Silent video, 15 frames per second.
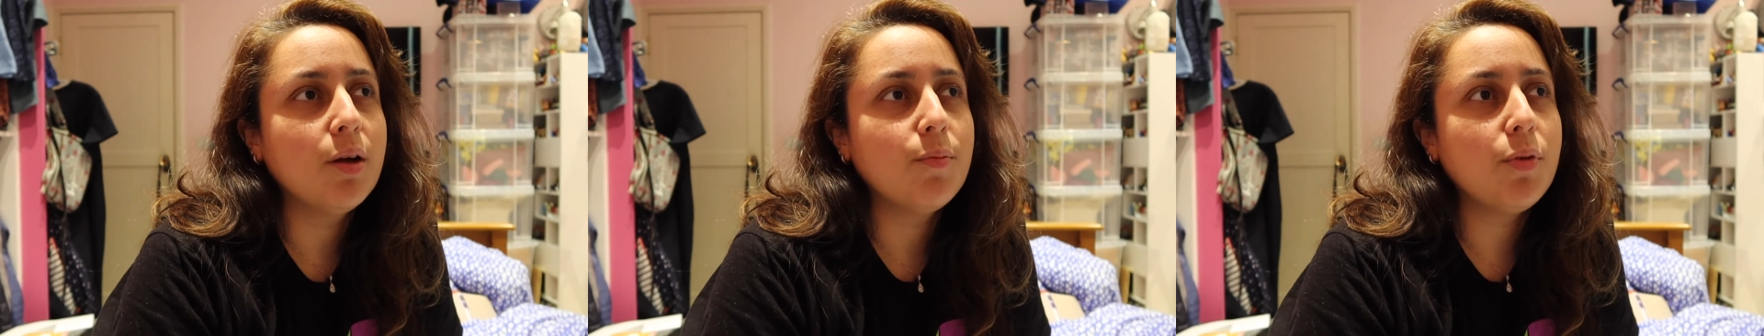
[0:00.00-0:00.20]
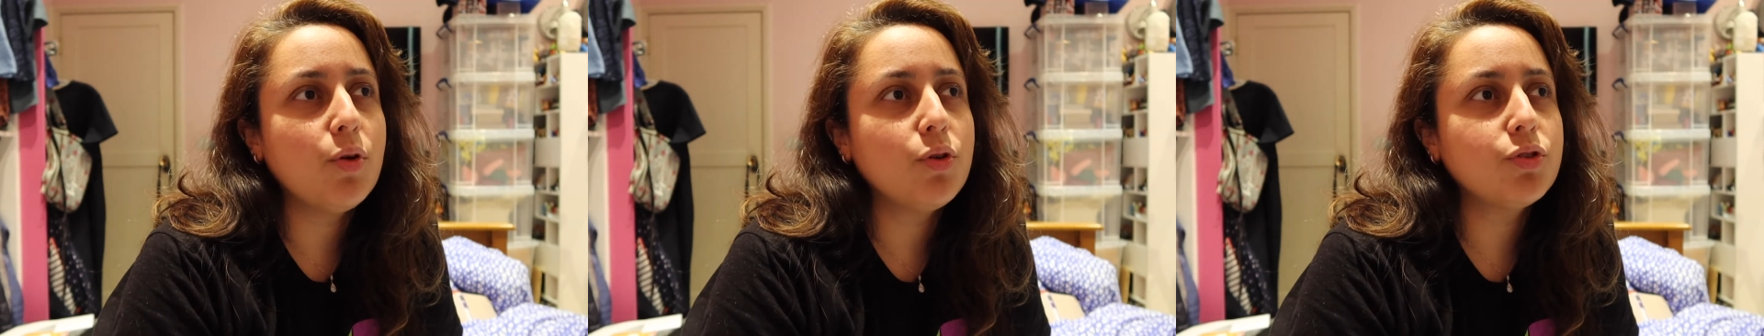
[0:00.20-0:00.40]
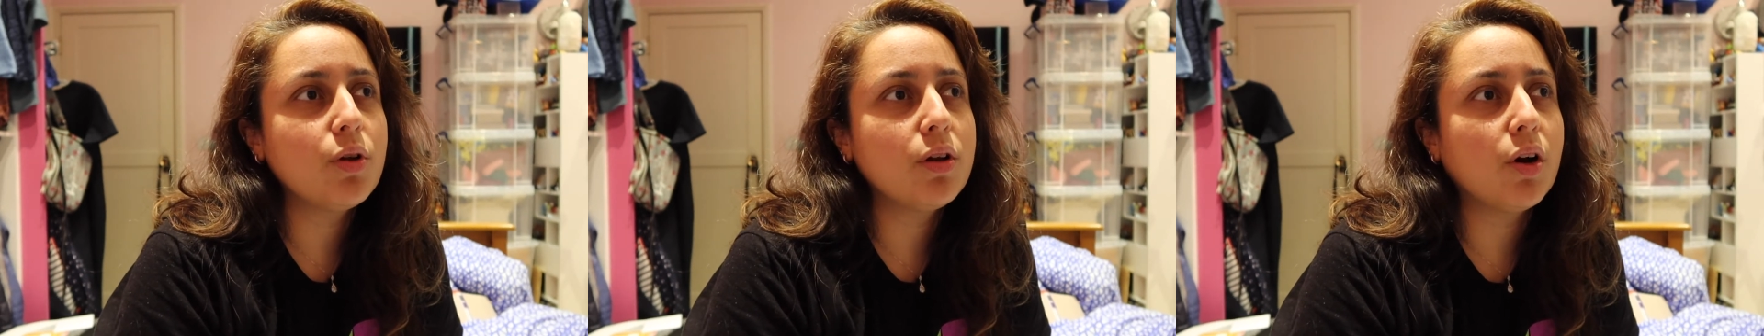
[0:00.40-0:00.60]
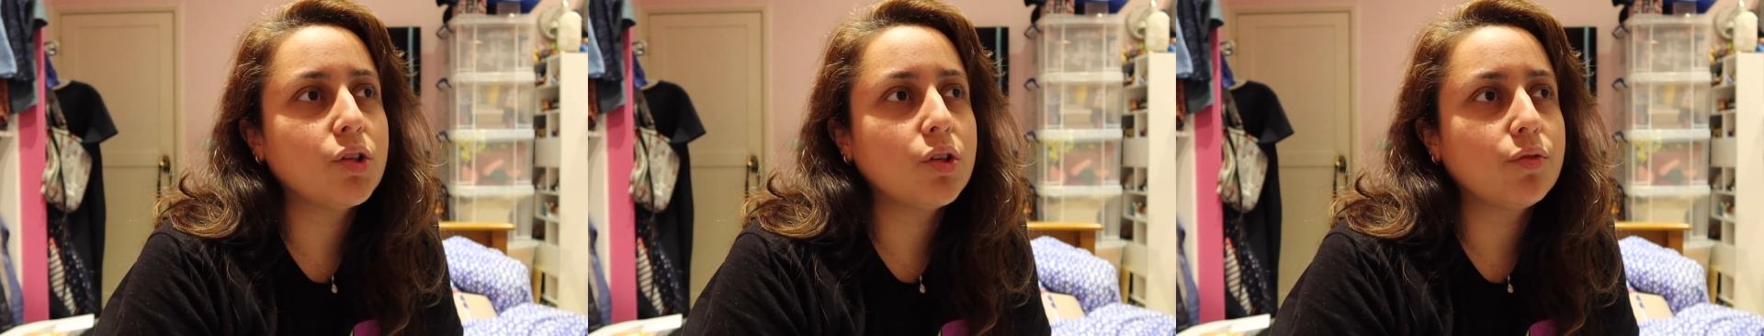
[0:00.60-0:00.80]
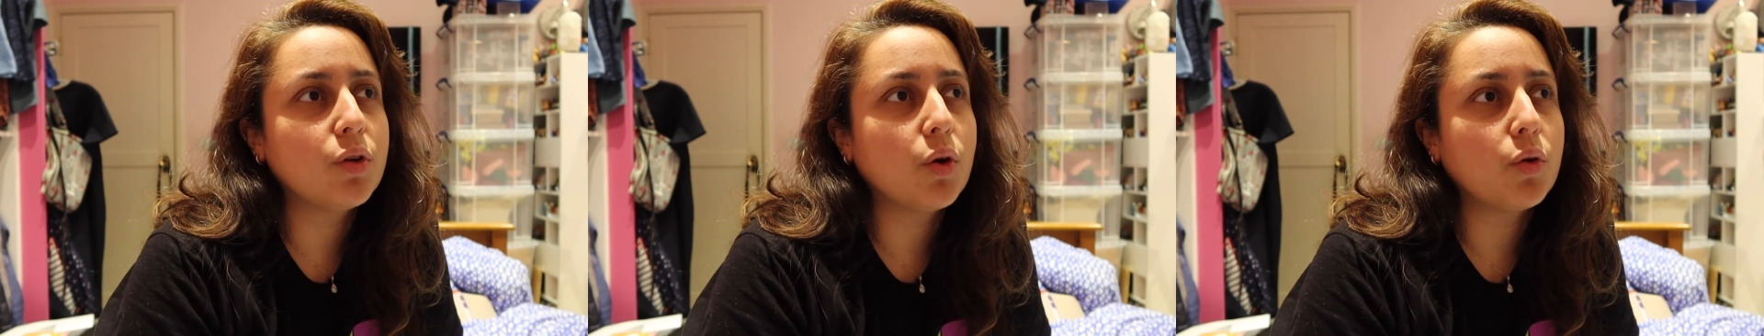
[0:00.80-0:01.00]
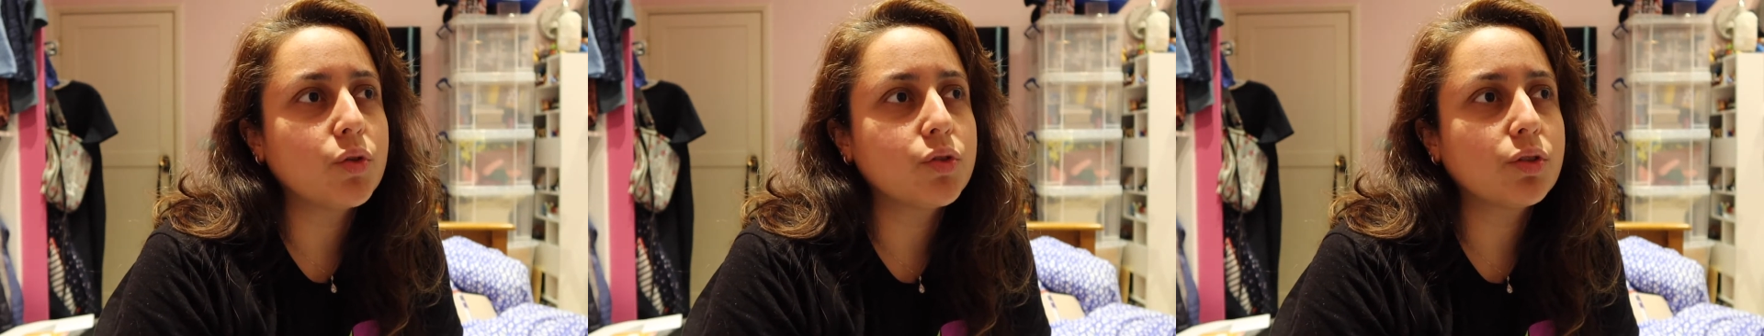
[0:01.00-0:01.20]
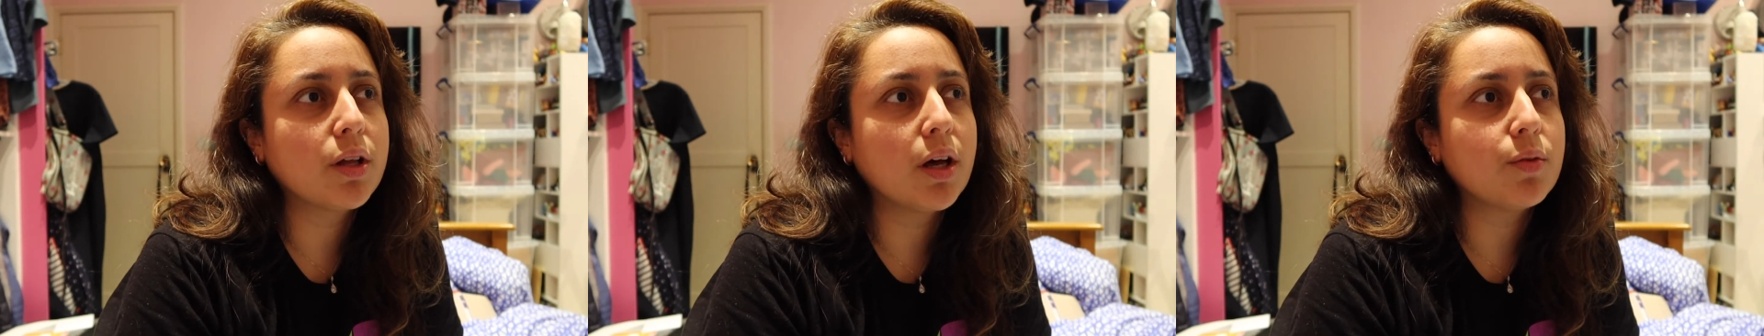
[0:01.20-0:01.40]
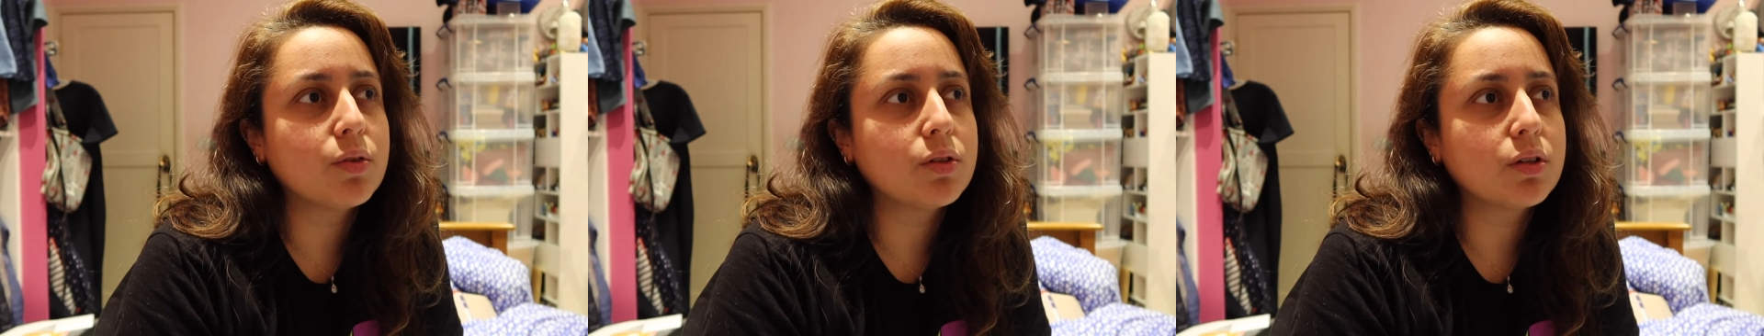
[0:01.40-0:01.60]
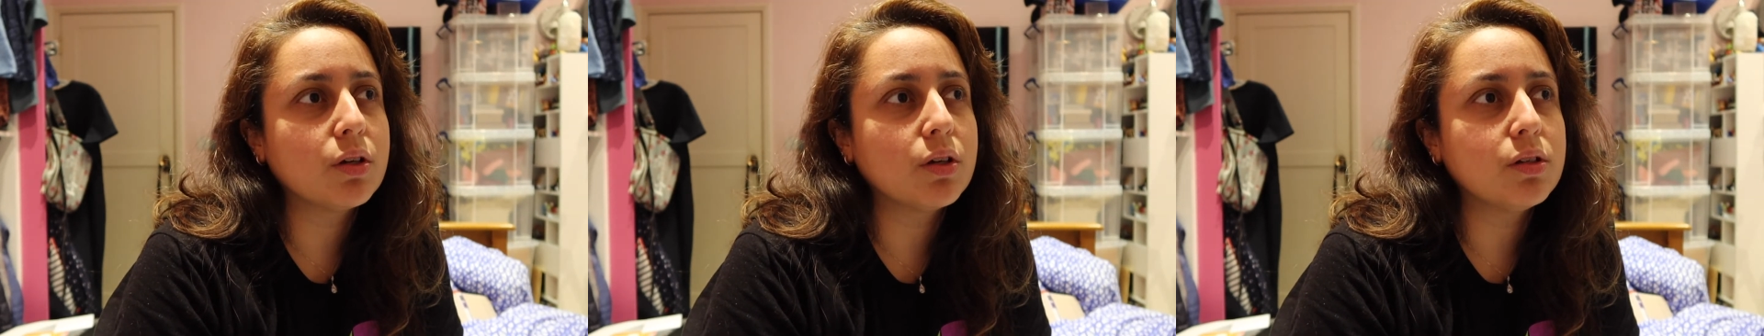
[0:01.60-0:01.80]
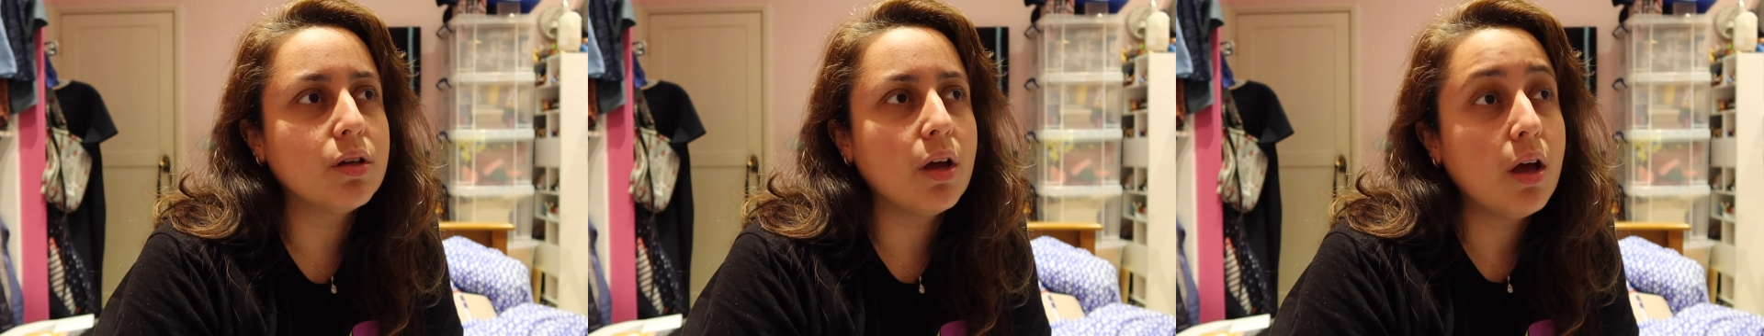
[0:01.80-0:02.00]
but also a lot of lol, so that was
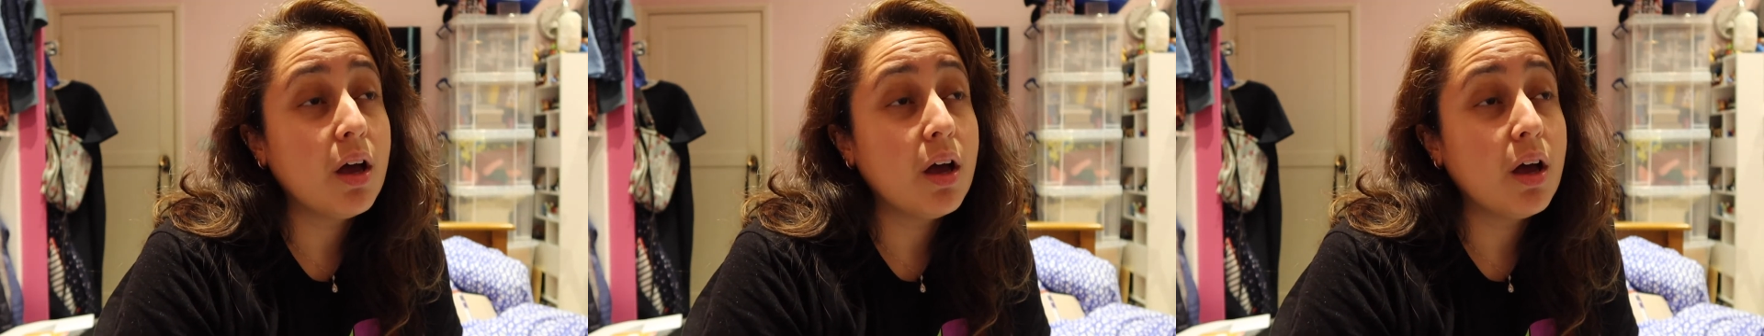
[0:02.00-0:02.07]
good.